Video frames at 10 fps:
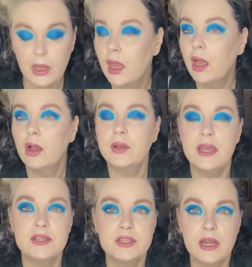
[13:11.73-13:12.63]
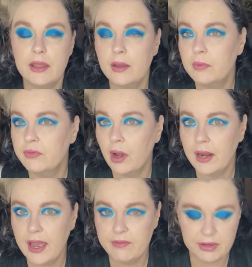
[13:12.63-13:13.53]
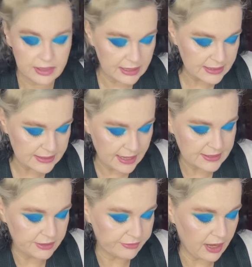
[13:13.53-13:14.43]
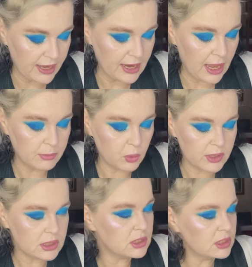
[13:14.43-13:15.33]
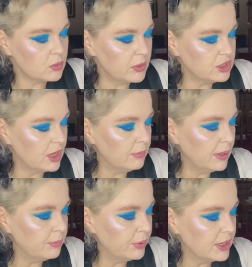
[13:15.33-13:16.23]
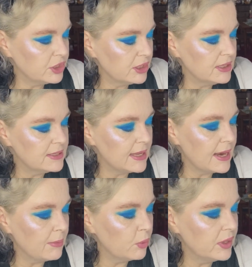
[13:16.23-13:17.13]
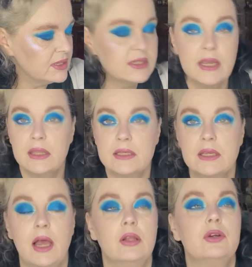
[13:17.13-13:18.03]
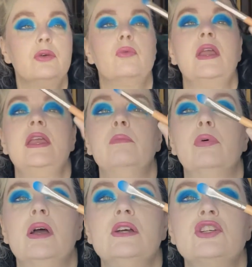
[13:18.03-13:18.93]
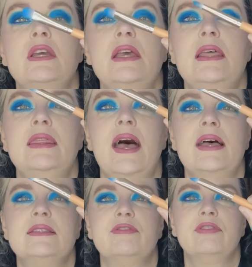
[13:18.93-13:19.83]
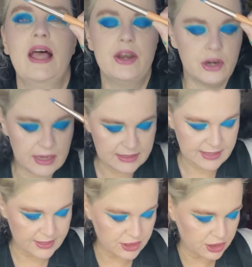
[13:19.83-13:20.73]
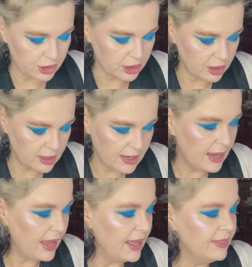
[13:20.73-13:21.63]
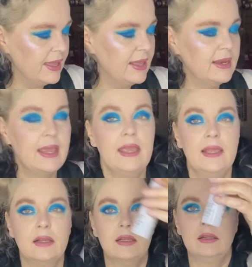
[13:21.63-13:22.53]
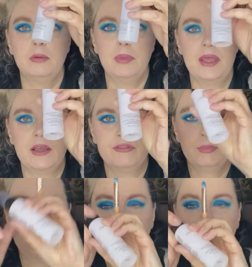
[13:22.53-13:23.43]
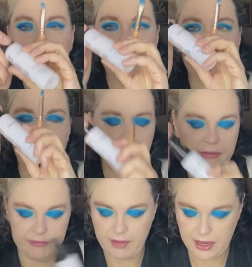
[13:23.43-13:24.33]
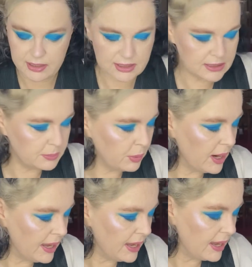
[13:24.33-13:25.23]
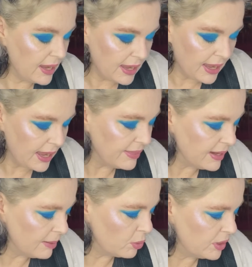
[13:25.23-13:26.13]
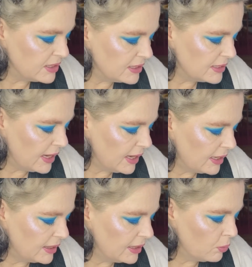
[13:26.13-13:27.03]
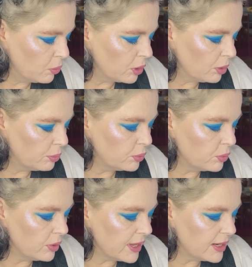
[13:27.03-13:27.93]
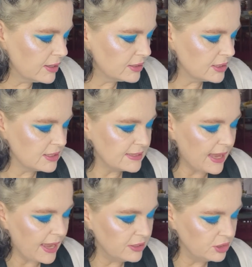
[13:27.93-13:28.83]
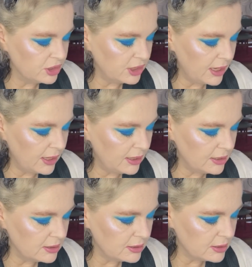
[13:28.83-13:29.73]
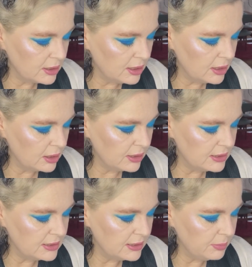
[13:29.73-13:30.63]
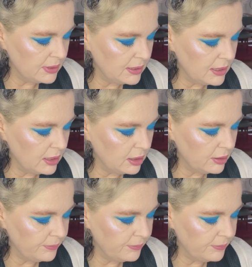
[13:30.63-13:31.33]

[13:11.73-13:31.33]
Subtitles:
Okay, so now that we've got everything intensified, I'm going to switch up my brushes, and I'm going to take this colored rain brush that's flatter and denser, and then a little bit of my Cover Effects spray, and then I'm going to take the Whirlpool, that satin shade, I'm going to dip it in there,